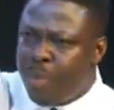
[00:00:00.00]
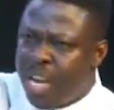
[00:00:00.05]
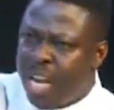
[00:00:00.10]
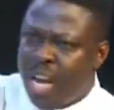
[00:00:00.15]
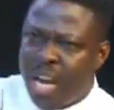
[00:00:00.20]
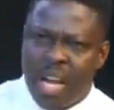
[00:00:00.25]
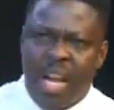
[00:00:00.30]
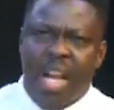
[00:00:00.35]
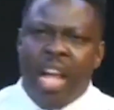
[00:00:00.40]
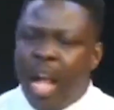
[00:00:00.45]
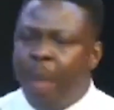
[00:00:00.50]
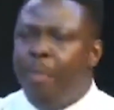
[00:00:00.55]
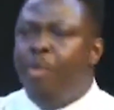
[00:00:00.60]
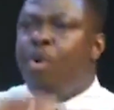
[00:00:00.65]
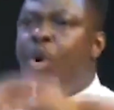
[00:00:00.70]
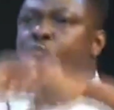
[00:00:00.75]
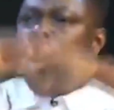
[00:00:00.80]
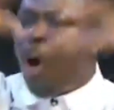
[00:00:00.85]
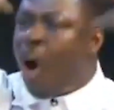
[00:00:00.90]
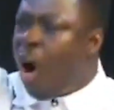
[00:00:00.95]
BA,
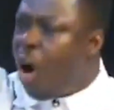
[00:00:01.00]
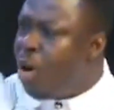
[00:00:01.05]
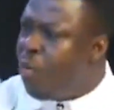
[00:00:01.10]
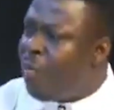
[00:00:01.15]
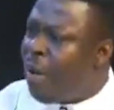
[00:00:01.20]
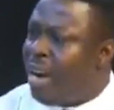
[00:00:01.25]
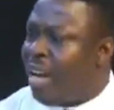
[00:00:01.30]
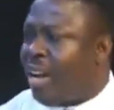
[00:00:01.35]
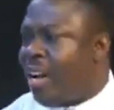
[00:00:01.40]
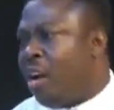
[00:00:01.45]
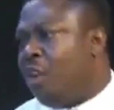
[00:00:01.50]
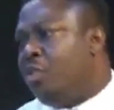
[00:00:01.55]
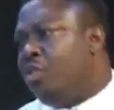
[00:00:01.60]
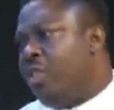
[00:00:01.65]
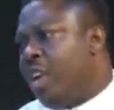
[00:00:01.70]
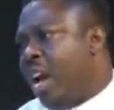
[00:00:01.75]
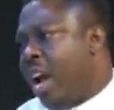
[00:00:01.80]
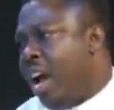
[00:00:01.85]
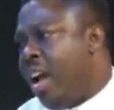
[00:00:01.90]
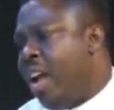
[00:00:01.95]
Ebu all over the
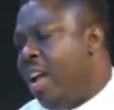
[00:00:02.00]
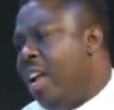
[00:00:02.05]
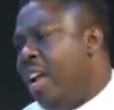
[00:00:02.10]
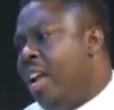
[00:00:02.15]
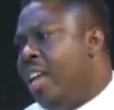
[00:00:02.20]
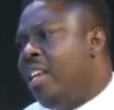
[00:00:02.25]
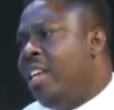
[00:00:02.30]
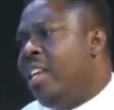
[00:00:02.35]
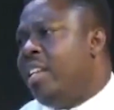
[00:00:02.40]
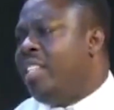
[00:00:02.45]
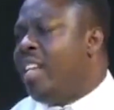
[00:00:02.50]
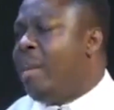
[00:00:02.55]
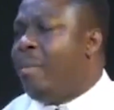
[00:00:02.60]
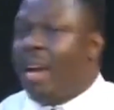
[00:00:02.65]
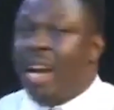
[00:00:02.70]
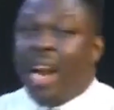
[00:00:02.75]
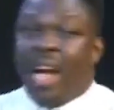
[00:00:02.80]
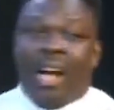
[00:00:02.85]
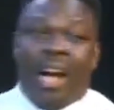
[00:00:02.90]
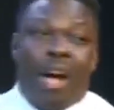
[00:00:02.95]
country.
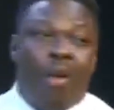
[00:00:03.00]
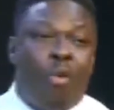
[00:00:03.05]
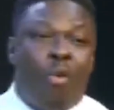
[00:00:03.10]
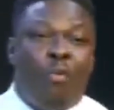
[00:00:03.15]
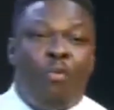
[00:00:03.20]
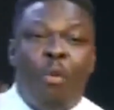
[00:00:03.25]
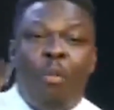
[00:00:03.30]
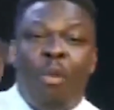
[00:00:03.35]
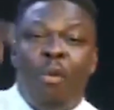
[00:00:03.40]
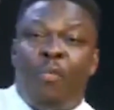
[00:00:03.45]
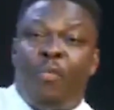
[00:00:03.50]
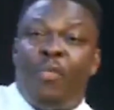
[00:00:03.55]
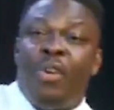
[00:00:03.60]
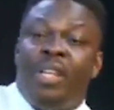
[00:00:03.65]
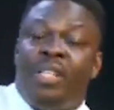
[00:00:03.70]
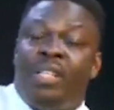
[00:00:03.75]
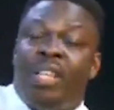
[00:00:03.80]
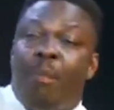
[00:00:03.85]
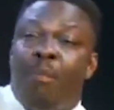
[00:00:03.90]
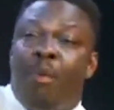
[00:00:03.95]
Chairman and Kankofobe
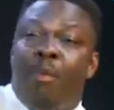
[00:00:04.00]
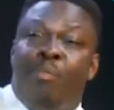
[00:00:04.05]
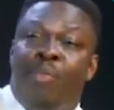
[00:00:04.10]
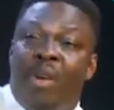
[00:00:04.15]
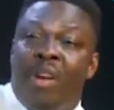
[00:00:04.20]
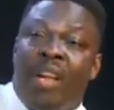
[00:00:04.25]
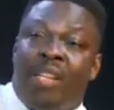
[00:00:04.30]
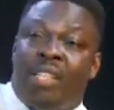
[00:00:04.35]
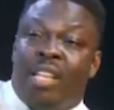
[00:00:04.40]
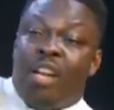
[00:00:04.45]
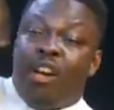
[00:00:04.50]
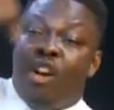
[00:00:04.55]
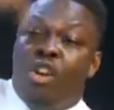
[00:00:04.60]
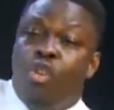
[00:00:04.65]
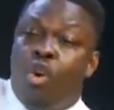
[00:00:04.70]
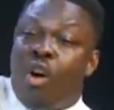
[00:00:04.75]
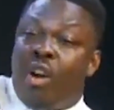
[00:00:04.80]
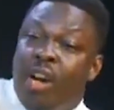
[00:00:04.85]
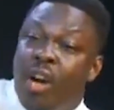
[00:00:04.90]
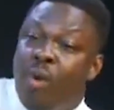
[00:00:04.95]
free seven predators at the
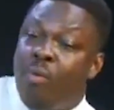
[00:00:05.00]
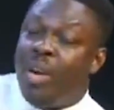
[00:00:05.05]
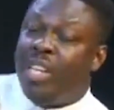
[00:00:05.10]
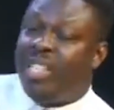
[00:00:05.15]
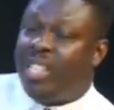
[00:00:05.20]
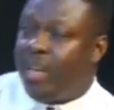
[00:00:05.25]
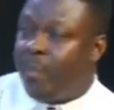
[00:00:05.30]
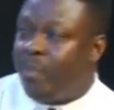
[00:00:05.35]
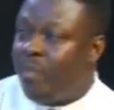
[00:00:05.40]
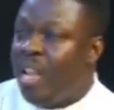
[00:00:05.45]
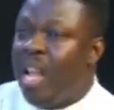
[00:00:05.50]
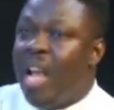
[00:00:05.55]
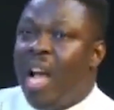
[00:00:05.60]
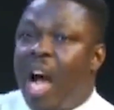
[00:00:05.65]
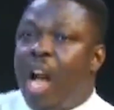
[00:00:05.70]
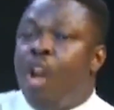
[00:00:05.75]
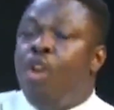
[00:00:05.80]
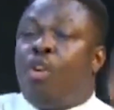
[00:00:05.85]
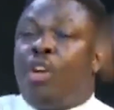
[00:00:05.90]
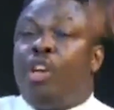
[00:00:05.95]
northern region.
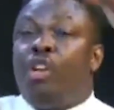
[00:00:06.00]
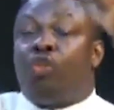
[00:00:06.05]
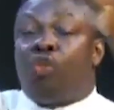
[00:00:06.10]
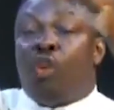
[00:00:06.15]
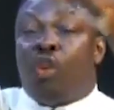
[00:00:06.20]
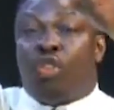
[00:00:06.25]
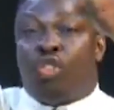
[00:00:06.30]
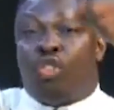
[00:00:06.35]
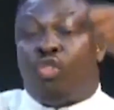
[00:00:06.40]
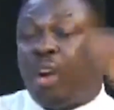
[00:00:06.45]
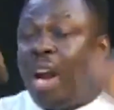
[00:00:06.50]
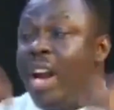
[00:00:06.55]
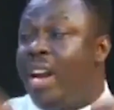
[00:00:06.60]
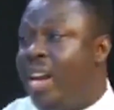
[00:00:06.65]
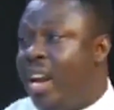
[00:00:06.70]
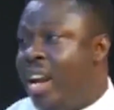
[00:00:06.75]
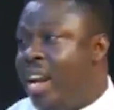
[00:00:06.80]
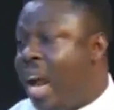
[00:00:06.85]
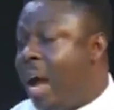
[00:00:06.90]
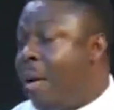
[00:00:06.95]
I look so
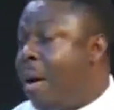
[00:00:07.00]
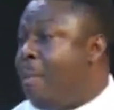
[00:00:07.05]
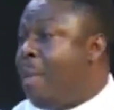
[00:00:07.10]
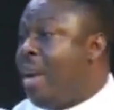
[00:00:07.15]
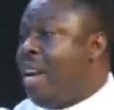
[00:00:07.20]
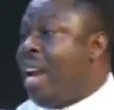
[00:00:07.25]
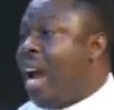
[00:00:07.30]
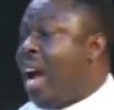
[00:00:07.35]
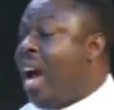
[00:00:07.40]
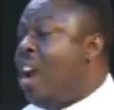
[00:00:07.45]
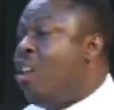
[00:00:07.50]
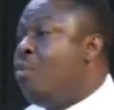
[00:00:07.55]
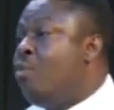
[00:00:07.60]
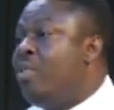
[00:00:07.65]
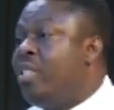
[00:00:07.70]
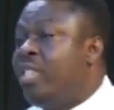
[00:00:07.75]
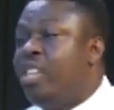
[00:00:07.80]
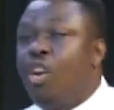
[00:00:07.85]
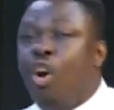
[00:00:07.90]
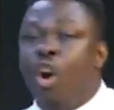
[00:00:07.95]
stranded. I bet that had
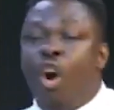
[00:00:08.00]
to